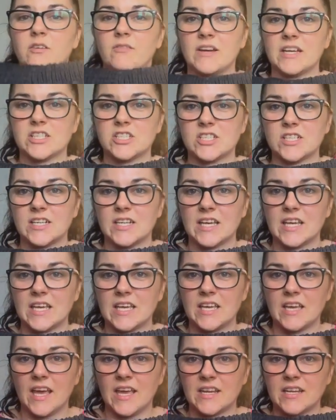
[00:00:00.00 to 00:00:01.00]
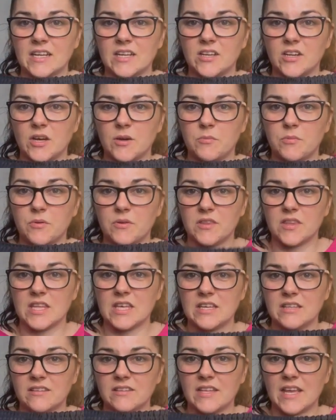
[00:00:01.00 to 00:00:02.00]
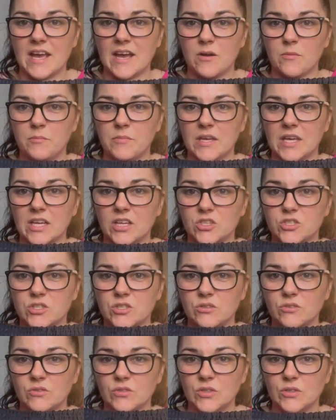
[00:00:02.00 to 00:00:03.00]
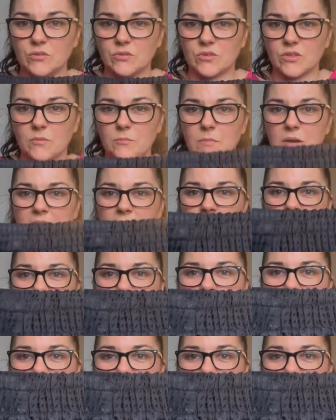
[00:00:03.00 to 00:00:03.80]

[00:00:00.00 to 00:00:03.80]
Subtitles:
actually ended up with these now being too loose on me.